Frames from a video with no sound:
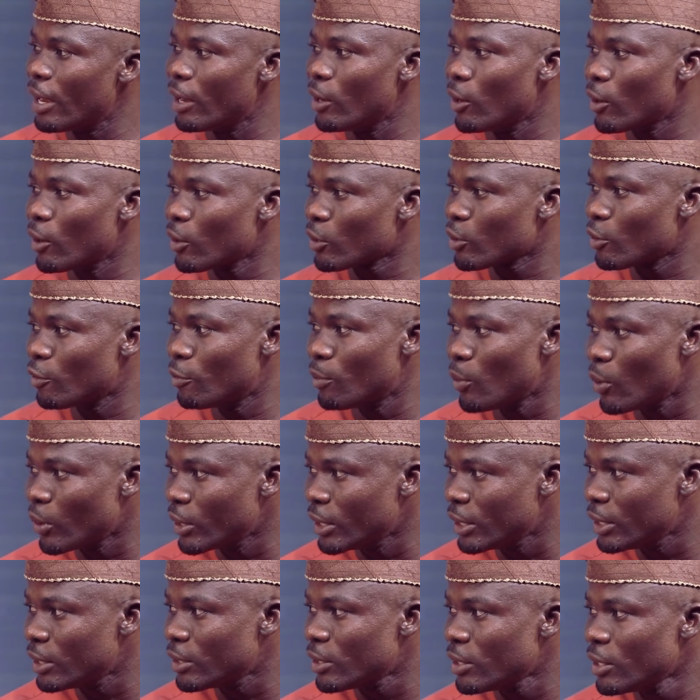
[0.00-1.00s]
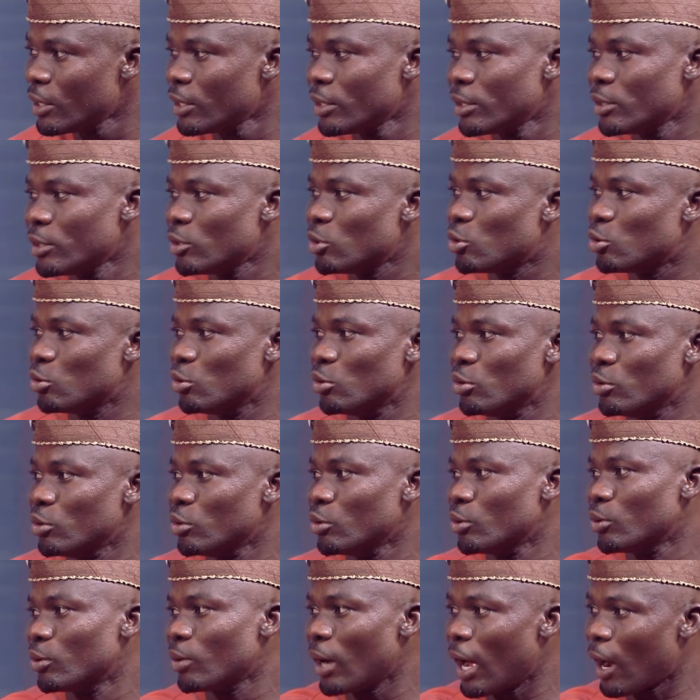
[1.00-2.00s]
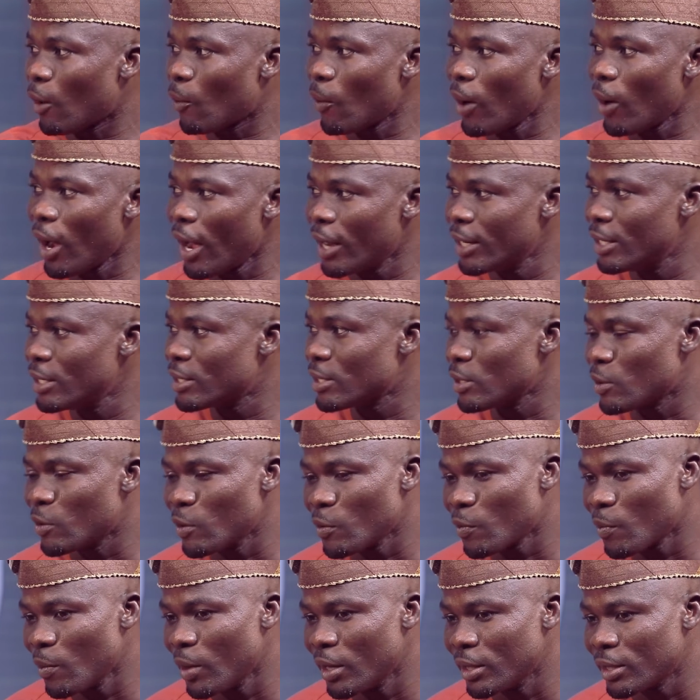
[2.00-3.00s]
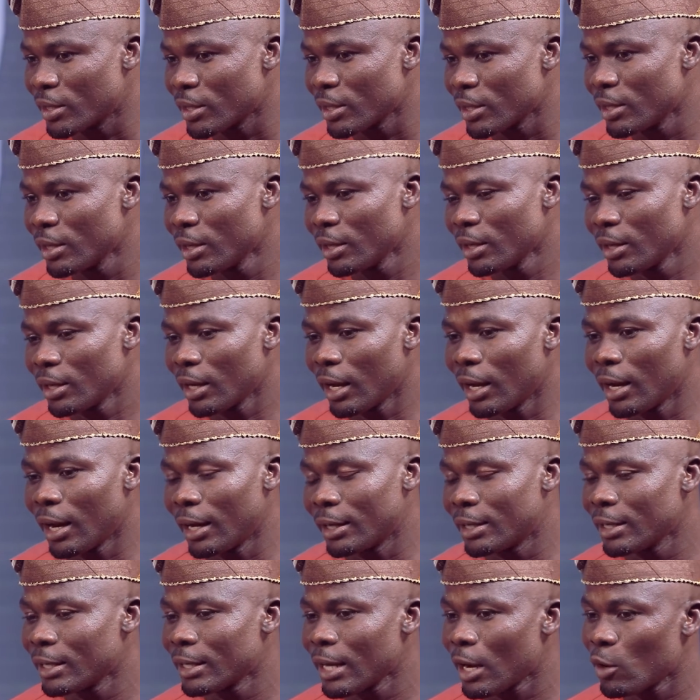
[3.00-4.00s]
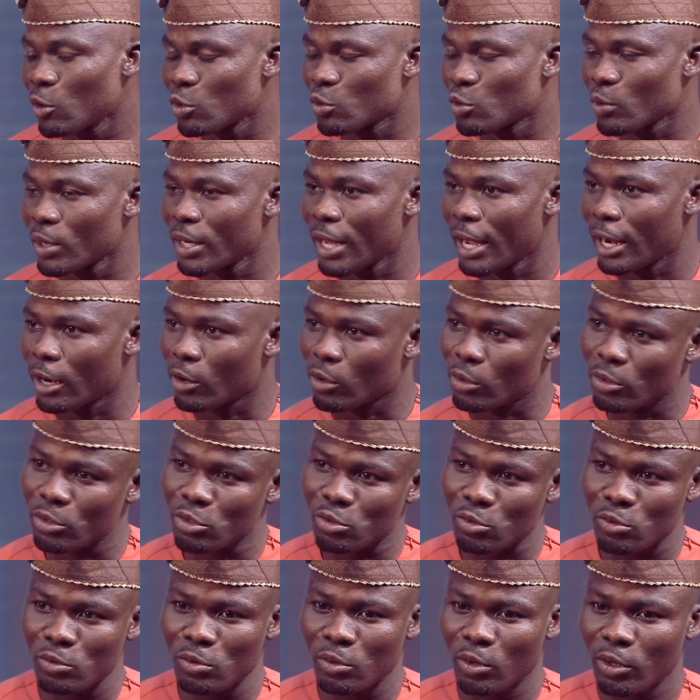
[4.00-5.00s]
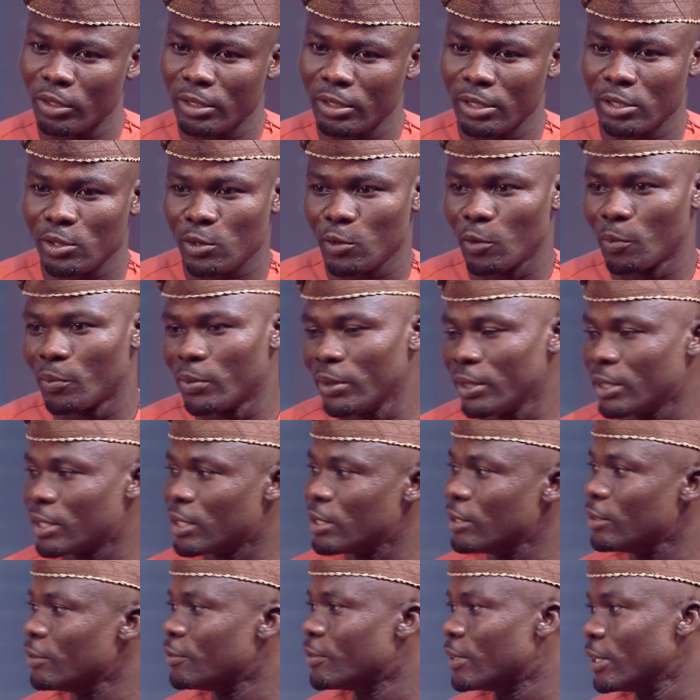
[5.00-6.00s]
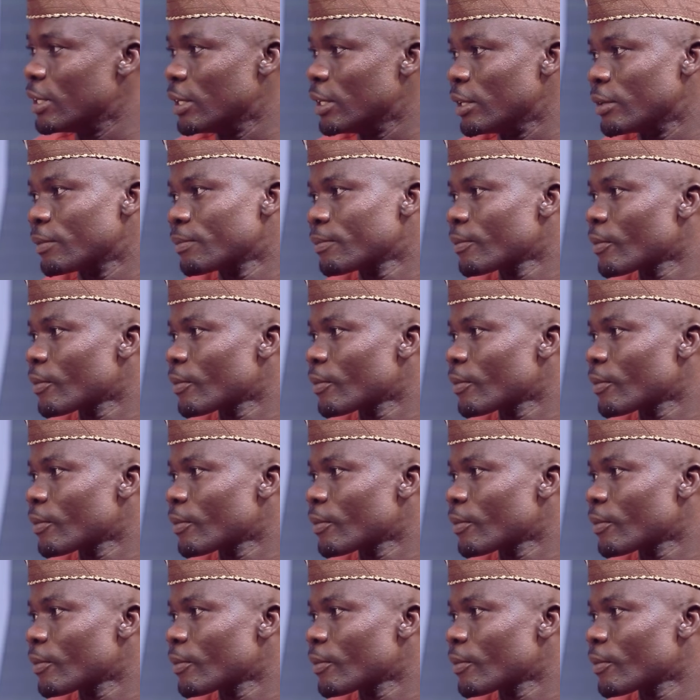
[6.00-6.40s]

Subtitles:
a lot of money to acquire this equipment. And I think that was when I crossed to all this cooperative thing,